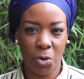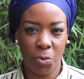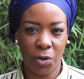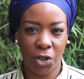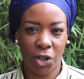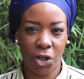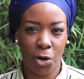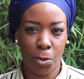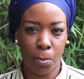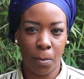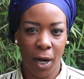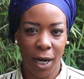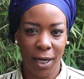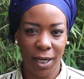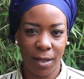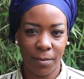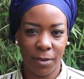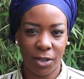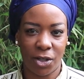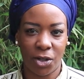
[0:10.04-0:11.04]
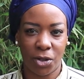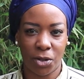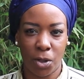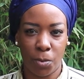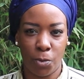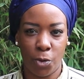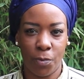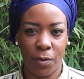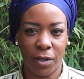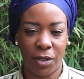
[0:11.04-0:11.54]
Mumbi Show. My name is
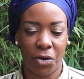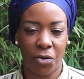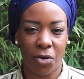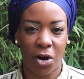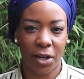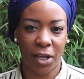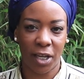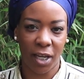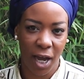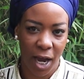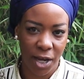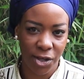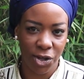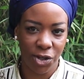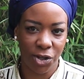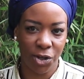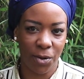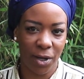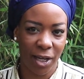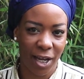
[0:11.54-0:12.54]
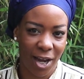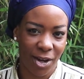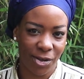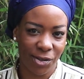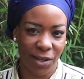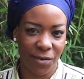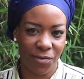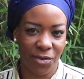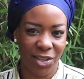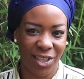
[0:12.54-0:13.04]
Dr. MumbiSeraki. How you doing?
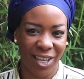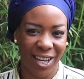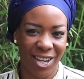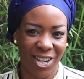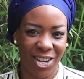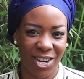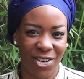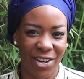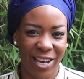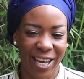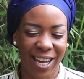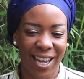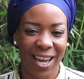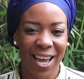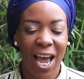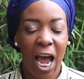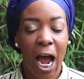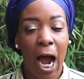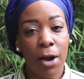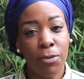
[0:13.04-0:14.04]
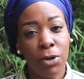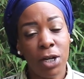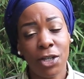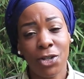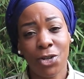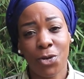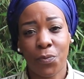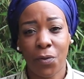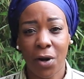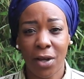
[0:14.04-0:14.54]
How's everything going? I really
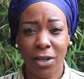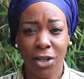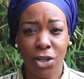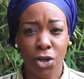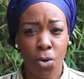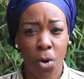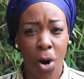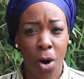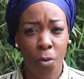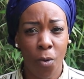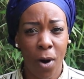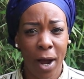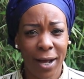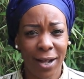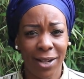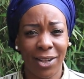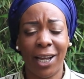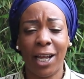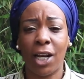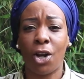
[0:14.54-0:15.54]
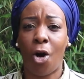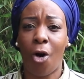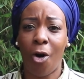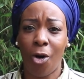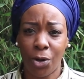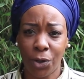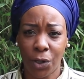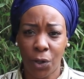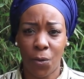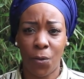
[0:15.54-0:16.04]
do pray that you are well in
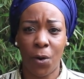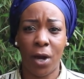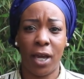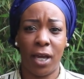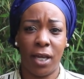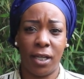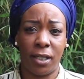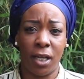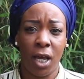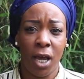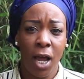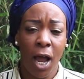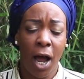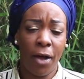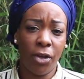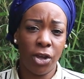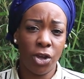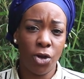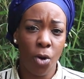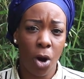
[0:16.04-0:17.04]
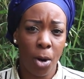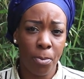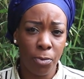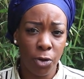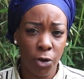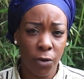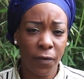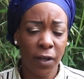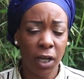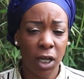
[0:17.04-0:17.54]
all your ways and that you are
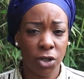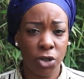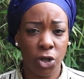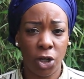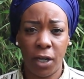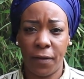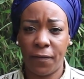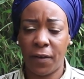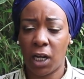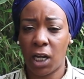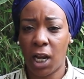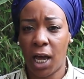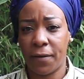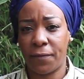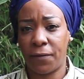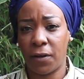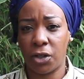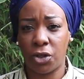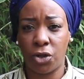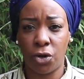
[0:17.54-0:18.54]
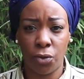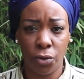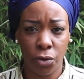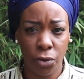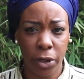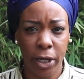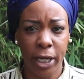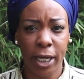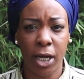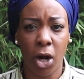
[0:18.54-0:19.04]
moving into living life
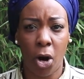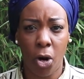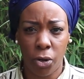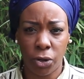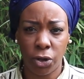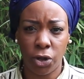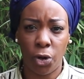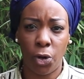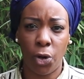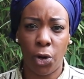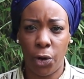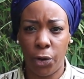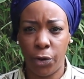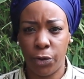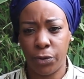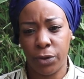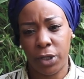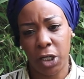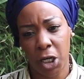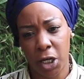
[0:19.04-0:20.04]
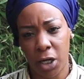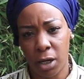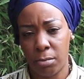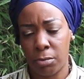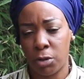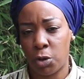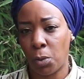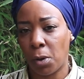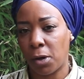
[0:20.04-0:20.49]
truly on your own terms.